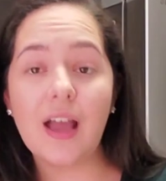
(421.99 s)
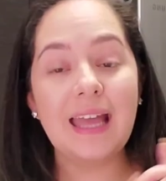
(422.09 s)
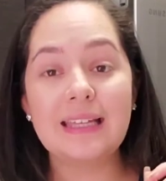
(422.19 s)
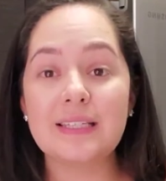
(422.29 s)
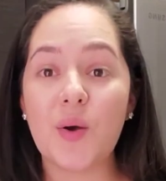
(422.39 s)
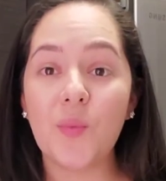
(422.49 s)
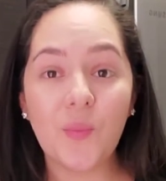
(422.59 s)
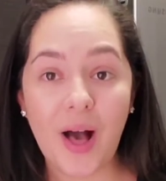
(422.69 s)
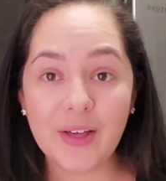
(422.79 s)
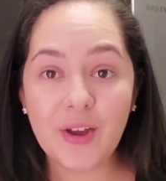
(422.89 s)
And
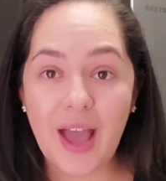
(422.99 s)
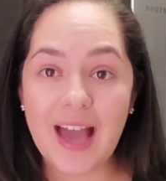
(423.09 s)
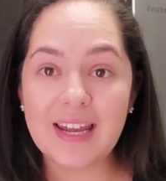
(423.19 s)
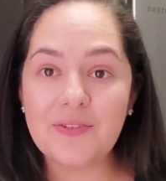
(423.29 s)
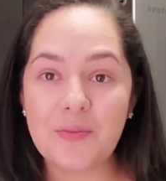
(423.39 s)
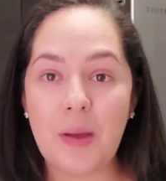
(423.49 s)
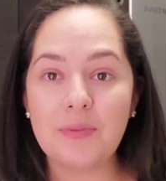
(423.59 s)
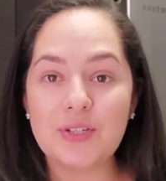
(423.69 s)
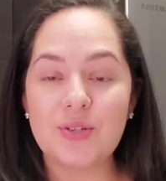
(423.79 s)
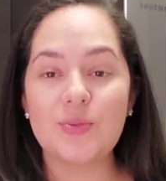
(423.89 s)
while you're at it,
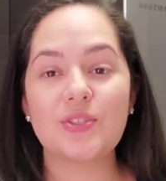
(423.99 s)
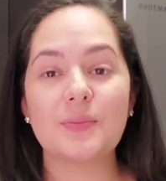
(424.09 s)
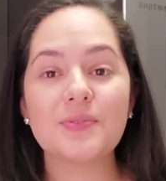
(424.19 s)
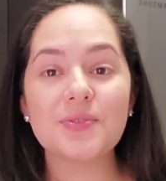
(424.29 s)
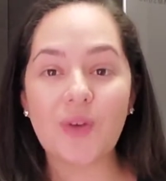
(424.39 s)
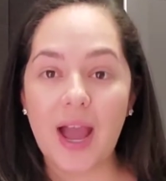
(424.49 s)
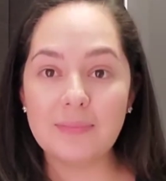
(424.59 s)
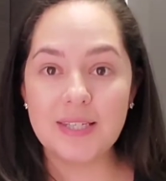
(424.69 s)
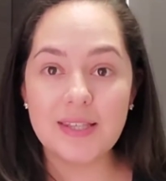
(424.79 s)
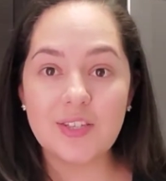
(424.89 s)
remember to
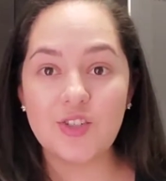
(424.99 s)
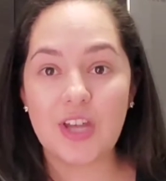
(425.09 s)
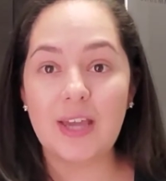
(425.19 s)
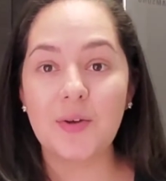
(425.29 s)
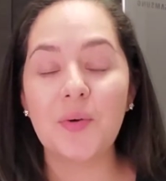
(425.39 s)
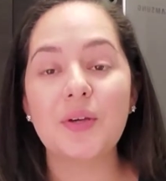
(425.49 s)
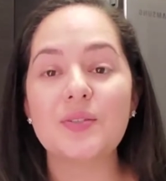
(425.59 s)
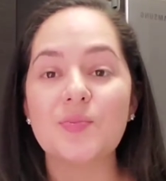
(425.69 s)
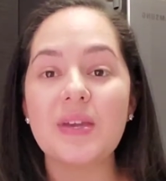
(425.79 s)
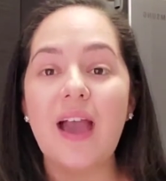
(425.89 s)
subscribe to this channel
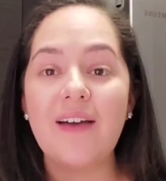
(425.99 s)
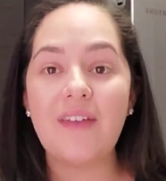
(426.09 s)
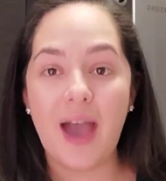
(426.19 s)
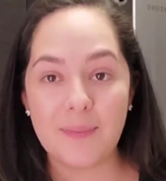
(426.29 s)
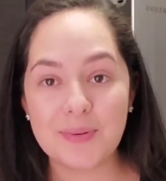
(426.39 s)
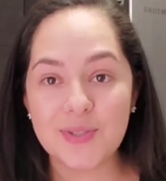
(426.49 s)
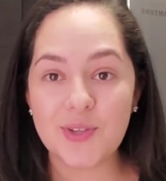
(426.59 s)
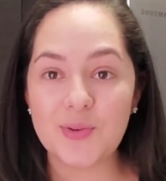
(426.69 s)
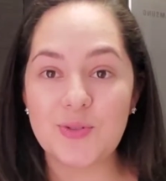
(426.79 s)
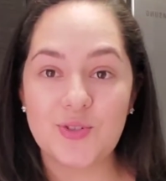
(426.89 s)
because we have
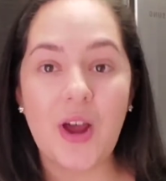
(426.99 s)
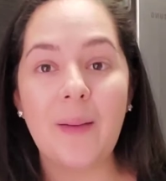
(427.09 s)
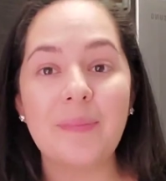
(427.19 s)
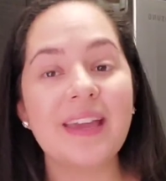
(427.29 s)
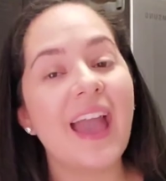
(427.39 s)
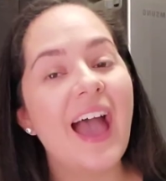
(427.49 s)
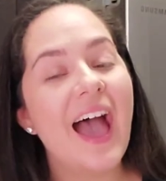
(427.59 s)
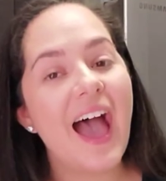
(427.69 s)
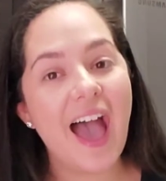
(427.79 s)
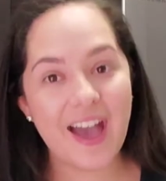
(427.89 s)
episodes dropping
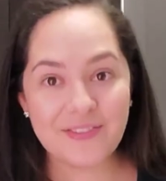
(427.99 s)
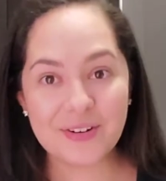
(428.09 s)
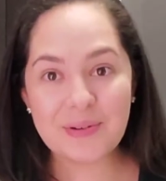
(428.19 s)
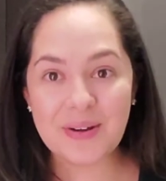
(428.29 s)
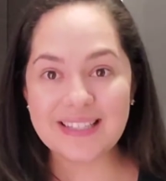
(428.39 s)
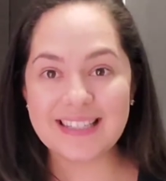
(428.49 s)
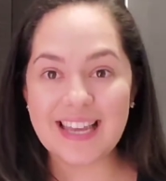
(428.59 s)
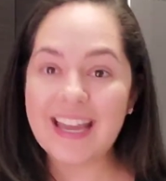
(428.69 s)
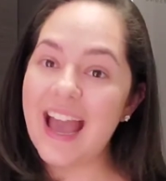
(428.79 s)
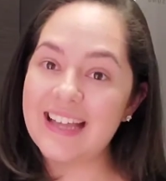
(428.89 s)
every
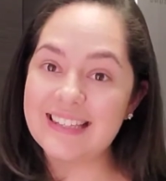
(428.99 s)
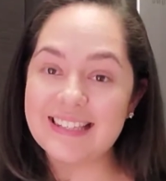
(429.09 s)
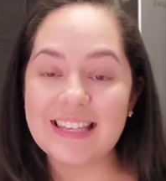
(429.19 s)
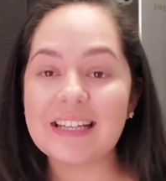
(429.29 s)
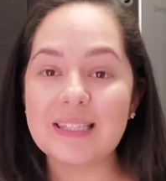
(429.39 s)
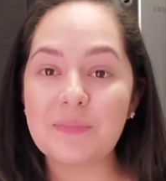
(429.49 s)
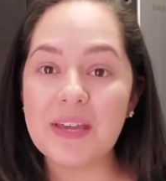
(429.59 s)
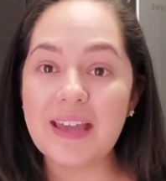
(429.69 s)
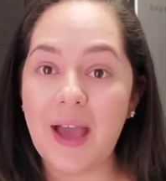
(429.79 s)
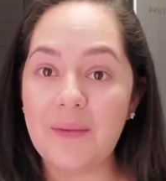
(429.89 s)
Wednesday at 6
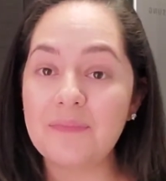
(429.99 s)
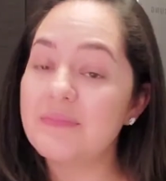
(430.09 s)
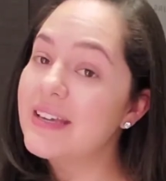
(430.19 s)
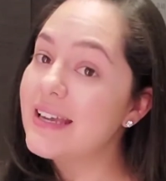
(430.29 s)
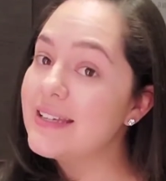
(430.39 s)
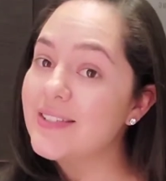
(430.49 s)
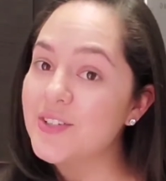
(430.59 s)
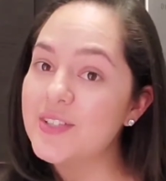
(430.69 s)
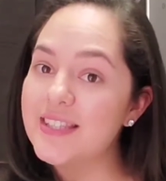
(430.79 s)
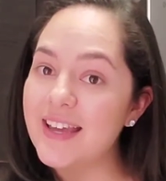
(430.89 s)
p.m.
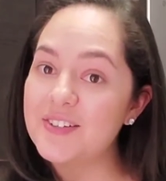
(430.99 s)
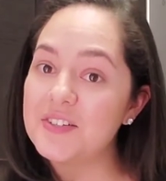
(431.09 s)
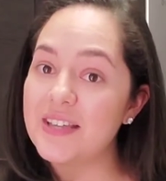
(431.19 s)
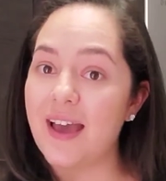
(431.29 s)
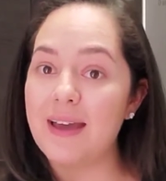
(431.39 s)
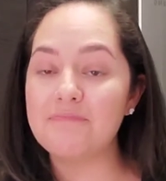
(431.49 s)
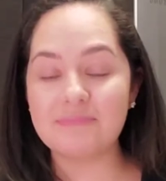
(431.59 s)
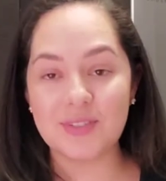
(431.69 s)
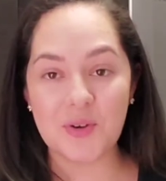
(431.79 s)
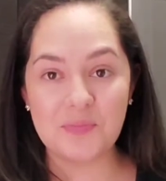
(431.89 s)
Eastern Standard Time.
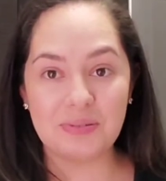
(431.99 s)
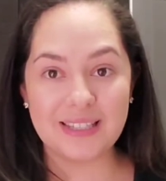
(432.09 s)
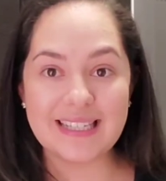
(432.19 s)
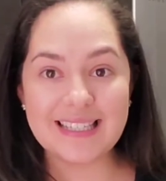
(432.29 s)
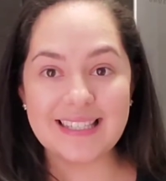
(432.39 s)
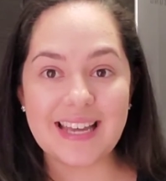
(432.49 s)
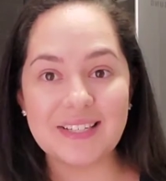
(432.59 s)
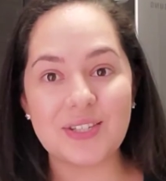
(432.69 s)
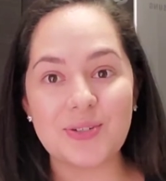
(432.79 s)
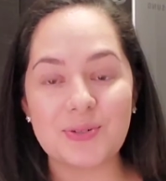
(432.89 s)
So please stay
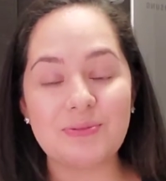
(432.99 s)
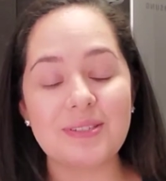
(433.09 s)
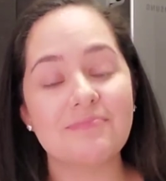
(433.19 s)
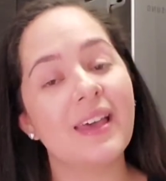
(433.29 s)
tuned.